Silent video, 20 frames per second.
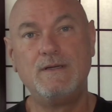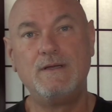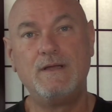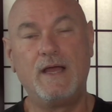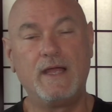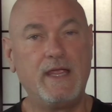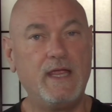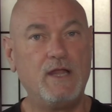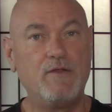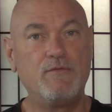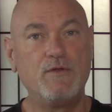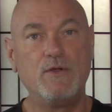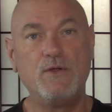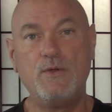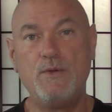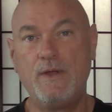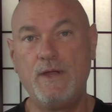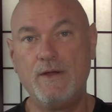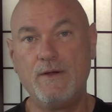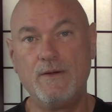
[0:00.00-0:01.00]
Again, if you're new
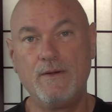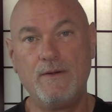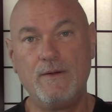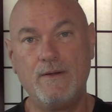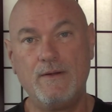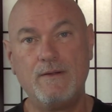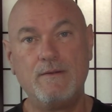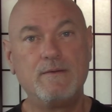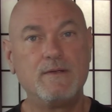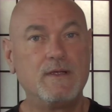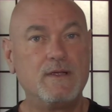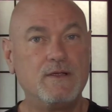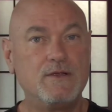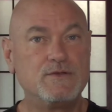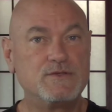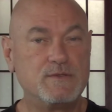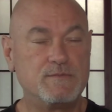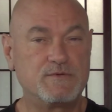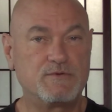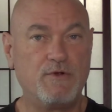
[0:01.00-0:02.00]
here,
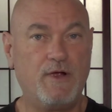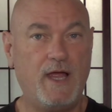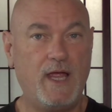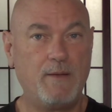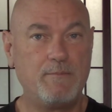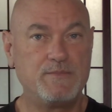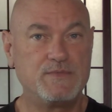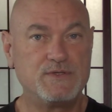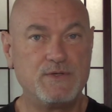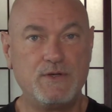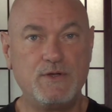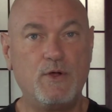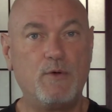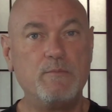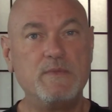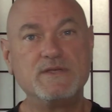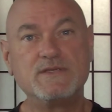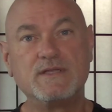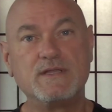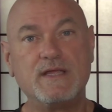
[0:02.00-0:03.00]
subscribe so you don't
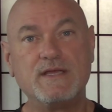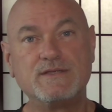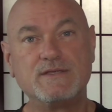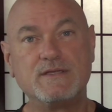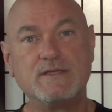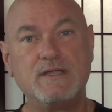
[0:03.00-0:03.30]
miss a lesson.